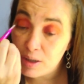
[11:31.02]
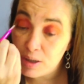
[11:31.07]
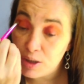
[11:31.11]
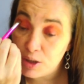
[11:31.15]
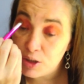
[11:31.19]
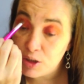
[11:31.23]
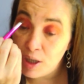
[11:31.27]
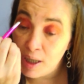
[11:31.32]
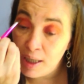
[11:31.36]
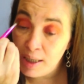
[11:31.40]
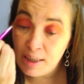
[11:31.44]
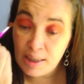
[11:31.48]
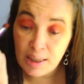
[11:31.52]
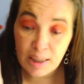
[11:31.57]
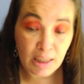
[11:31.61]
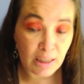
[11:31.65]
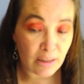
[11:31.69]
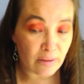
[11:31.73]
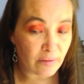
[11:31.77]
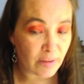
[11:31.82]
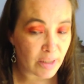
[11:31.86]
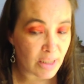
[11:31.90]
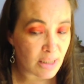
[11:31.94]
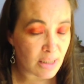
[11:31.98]
trying to
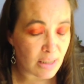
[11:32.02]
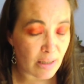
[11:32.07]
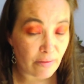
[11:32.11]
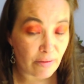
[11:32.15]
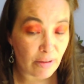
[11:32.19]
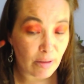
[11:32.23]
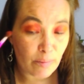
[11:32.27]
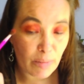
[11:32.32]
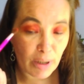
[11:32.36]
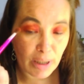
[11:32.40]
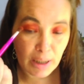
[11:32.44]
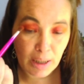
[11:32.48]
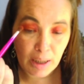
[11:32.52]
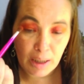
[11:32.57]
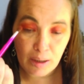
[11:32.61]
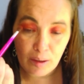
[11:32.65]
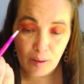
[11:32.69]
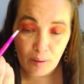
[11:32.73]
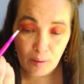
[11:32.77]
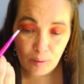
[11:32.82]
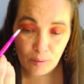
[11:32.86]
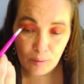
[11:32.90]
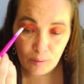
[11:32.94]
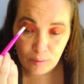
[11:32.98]
convince everybody,
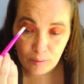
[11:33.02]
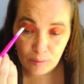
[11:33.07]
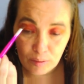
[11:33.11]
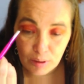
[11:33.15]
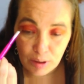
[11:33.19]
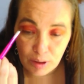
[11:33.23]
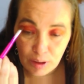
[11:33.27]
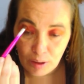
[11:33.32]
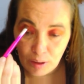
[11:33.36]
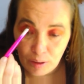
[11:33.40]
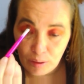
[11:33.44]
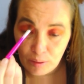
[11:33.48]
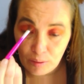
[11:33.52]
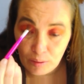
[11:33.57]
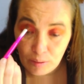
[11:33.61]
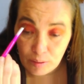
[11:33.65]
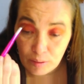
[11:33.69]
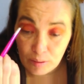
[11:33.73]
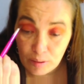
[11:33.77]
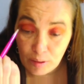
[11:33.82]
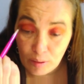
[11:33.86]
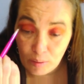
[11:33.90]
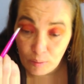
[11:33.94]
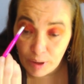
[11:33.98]
don't
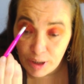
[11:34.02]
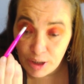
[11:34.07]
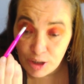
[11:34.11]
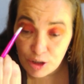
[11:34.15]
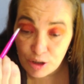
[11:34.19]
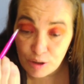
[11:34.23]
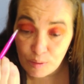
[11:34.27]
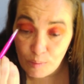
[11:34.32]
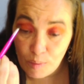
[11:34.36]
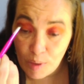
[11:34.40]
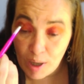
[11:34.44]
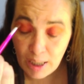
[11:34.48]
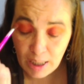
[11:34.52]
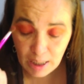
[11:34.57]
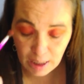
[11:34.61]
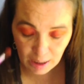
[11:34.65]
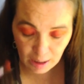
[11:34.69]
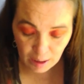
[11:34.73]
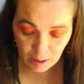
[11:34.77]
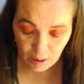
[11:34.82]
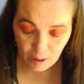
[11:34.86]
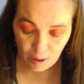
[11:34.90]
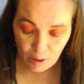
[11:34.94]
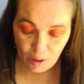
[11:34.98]
waste your
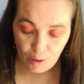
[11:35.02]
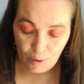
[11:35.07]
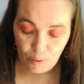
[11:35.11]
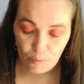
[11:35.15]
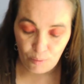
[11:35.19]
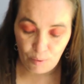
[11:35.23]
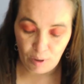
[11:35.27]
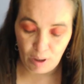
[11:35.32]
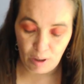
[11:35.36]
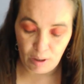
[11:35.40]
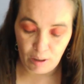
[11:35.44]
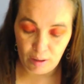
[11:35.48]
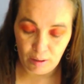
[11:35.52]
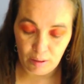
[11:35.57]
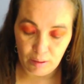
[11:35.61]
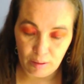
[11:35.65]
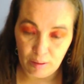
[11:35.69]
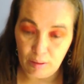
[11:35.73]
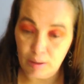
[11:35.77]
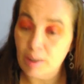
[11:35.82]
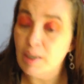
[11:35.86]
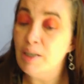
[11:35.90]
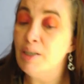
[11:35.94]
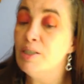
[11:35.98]
money.
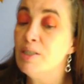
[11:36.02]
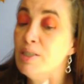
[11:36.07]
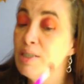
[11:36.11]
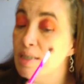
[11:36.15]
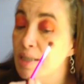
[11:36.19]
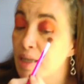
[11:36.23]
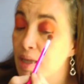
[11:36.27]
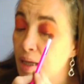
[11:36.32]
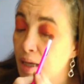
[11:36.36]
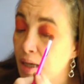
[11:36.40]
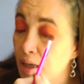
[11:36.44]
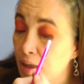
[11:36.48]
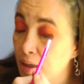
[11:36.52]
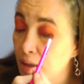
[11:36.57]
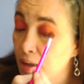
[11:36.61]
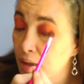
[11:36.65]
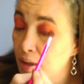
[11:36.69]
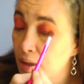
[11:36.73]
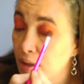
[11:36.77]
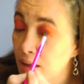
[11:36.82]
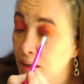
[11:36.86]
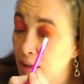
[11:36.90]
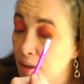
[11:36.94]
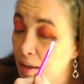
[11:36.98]
Well, here's the thing.
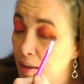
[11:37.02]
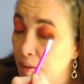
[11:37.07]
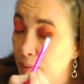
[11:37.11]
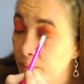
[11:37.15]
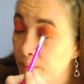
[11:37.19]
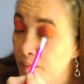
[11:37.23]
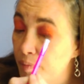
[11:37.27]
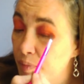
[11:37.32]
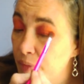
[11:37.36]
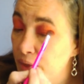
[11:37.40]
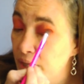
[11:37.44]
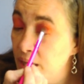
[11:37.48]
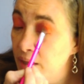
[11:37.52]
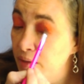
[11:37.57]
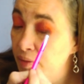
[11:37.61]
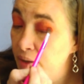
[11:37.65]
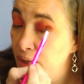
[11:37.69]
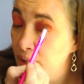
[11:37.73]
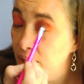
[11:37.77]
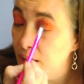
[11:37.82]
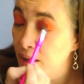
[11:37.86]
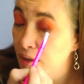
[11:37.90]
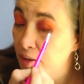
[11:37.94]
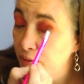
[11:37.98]

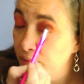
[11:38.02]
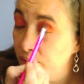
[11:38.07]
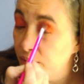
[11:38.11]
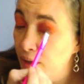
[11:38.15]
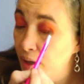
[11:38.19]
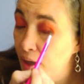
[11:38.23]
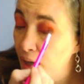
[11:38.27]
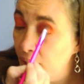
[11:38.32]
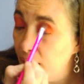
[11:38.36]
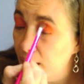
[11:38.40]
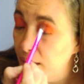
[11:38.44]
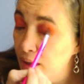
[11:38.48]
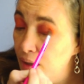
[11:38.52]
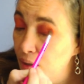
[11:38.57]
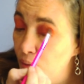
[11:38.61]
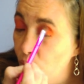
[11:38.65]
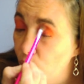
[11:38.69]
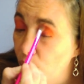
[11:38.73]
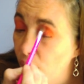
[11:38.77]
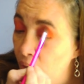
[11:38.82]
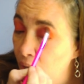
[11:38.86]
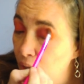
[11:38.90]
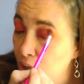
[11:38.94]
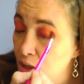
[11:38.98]
Even if I didn't
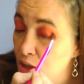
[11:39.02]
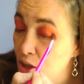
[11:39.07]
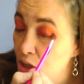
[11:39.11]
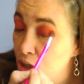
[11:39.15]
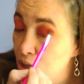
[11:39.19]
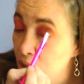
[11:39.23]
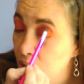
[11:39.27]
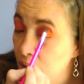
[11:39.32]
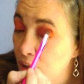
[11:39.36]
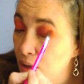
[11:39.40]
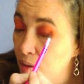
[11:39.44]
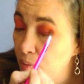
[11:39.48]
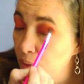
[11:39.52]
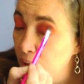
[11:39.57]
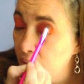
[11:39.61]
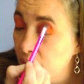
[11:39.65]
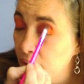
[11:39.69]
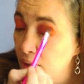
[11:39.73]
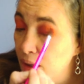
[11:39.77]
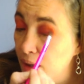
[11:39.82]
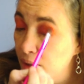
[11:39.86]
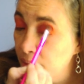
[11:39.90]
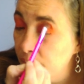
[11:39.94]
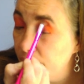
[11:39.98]
watch
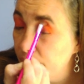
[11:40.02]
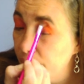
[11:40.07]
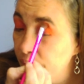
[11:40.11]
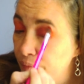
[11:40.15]
Baily,